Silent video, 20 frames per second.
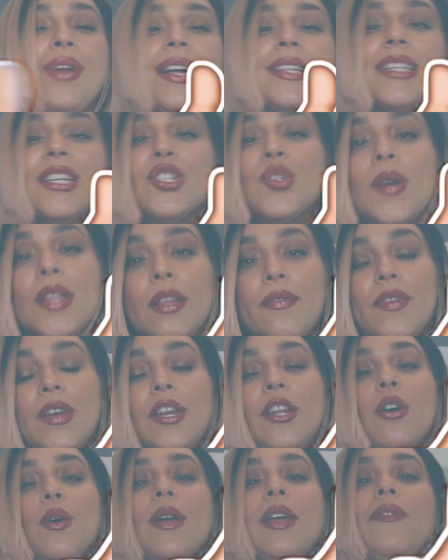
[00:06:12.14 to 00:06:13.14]
you guys enjoyed the
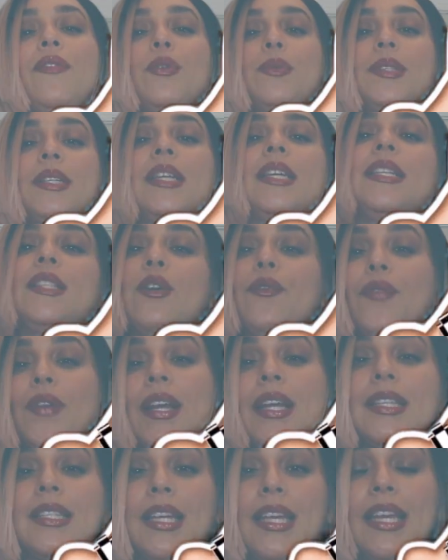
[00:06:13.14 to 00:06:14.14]
video. If you did, don't
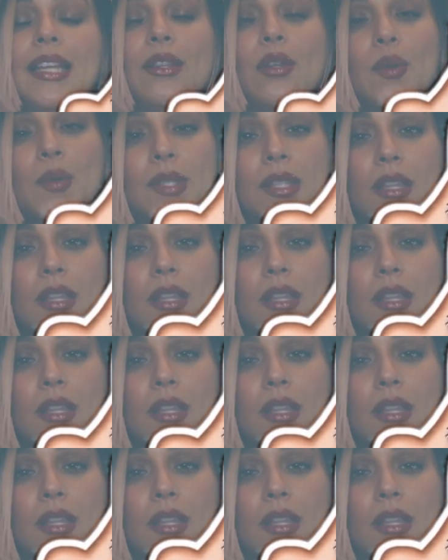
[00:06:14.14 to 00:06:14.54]
forget to hit those